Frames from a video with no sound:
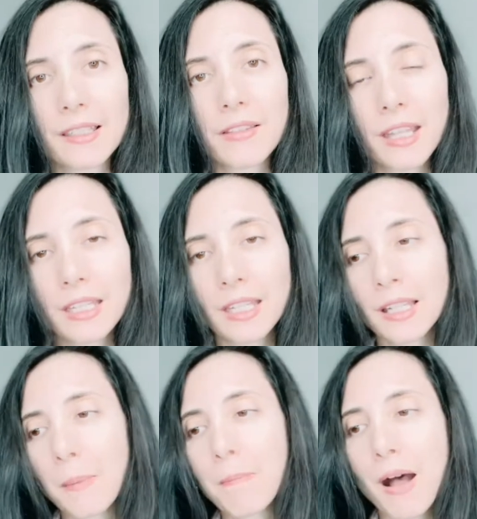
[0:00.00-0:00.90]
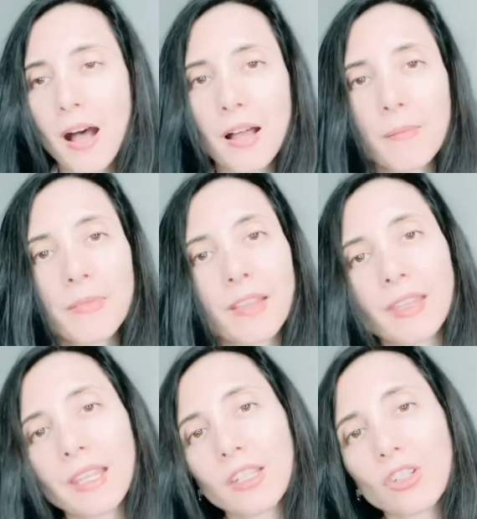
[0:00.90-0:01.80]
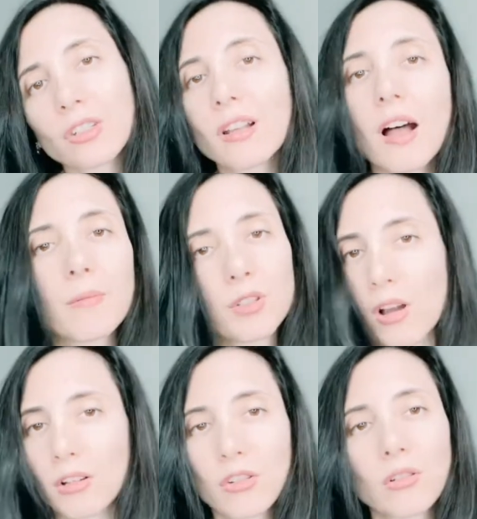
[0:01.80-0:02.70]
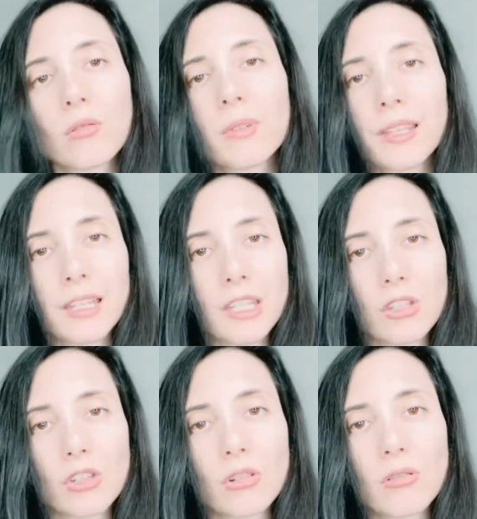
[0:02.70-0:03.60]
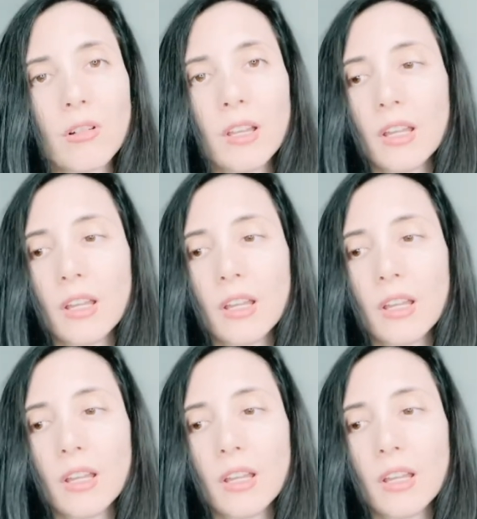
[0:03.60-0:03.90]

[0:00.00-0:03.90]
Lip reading: They need a mom that they can just come talk to when they need to,